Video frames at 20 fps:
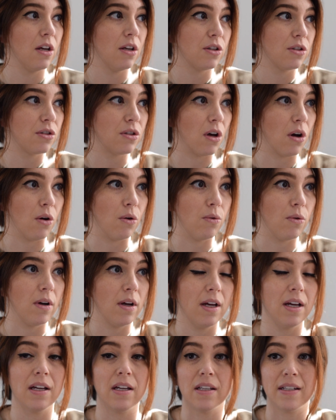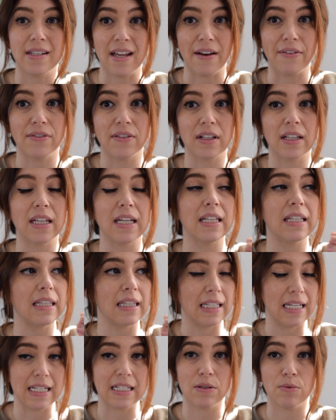So definitely
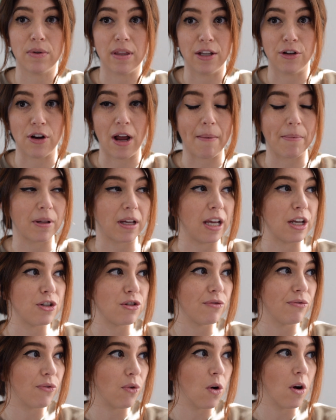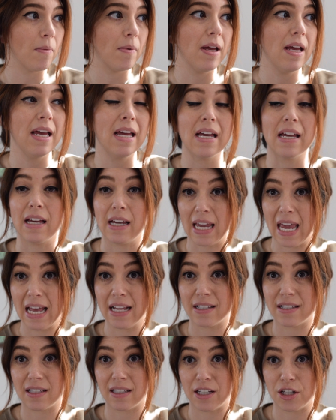list within your application form a
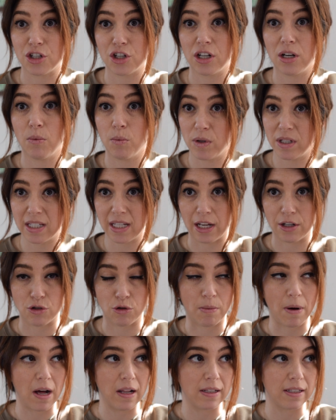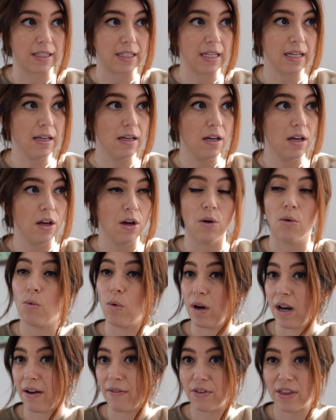cancellation and reschedule policy,
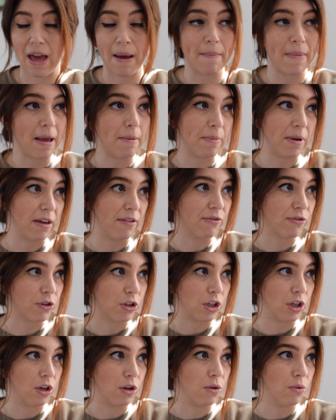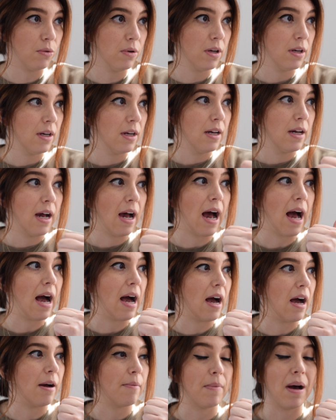whatever that may be for you,
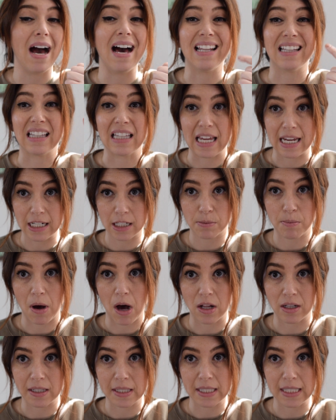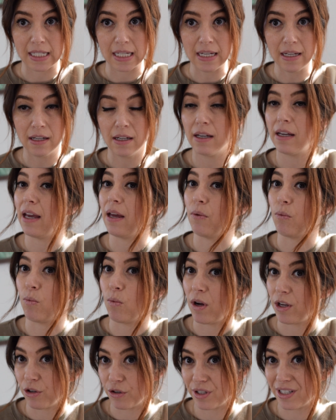a late policy and
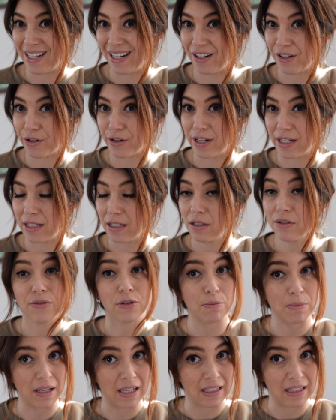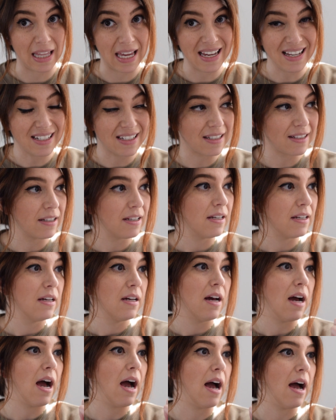what your standard is for being late,
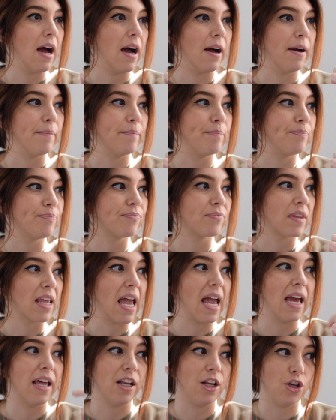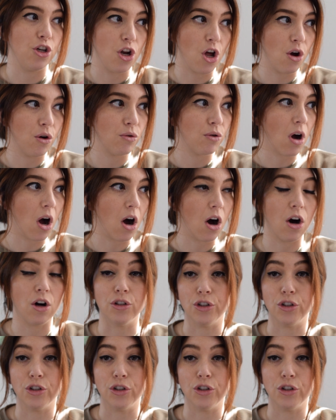and a no call,